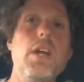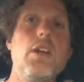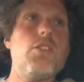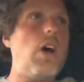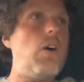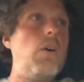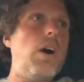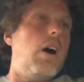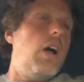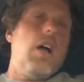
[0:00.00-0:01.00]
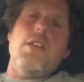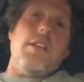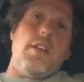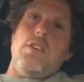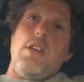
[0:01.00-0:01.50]
So
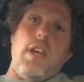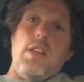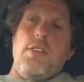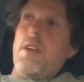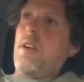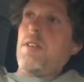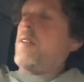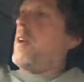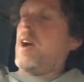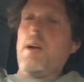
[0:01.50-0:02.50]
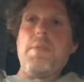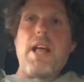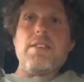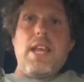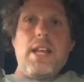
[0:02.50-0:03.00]

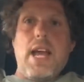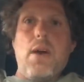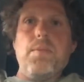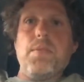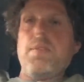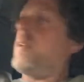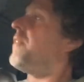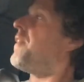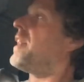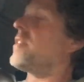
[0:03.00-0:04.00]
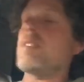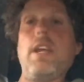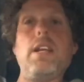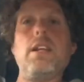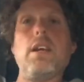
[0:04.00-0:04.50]
that's it now. With
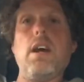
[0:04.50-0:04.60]
fencing,